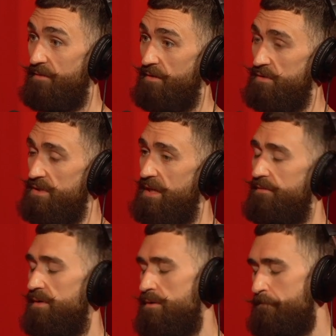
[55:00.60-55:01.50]
giving and
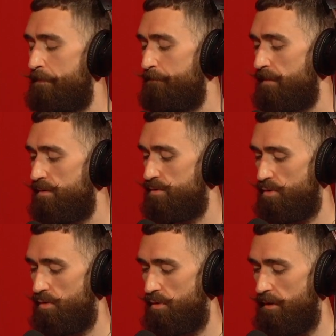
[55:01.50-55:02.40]
receiving.
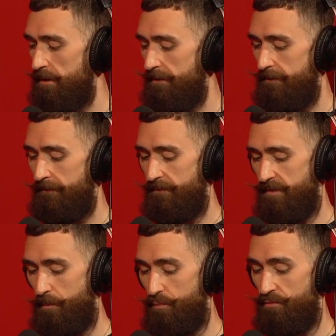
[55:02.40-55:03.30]
So
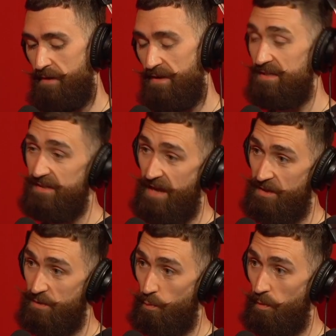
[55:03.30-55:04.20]
the previous
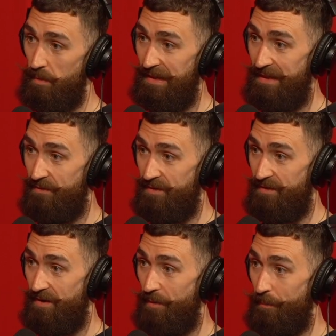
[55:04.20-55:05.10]
guest will be
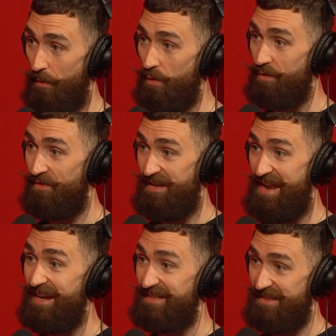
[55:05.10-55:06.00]
leaving a book for the
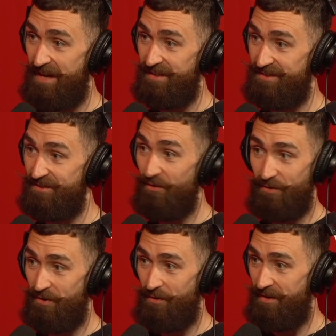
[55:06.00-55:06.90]
next guest, not
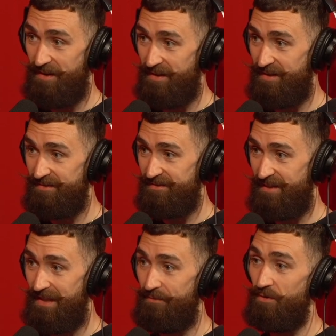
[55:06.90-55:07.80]
knowing who they are,
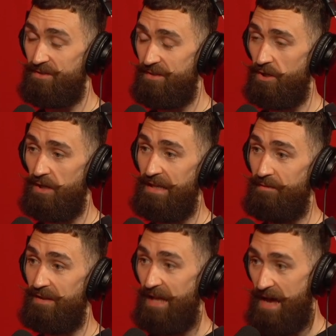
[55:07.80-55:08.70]
and they've also got to
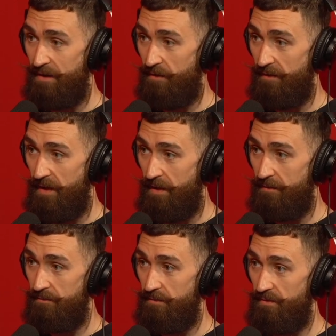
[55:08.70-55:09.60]
leave a line in
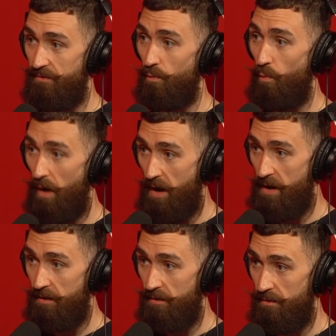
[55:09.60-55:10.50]
there as to
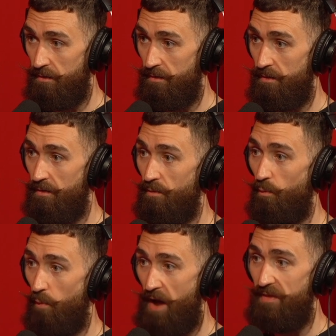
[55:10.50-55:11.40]
why
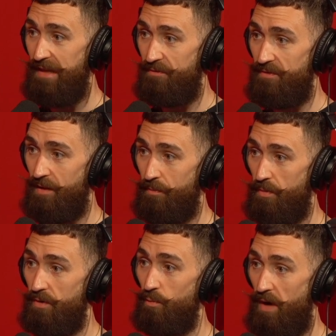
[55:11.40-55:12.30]
they're leaving that
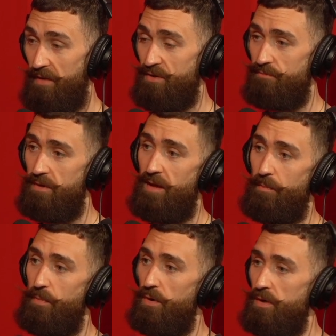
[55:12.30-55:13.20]
book and why they should read
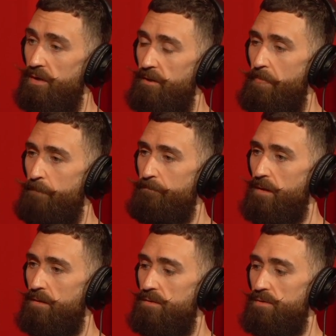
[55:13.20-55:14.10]
that book.
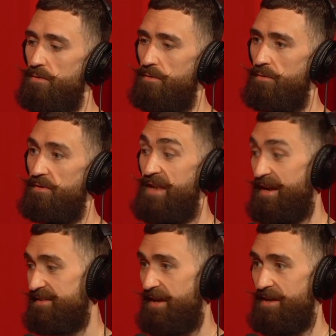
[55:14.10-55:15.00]
So the next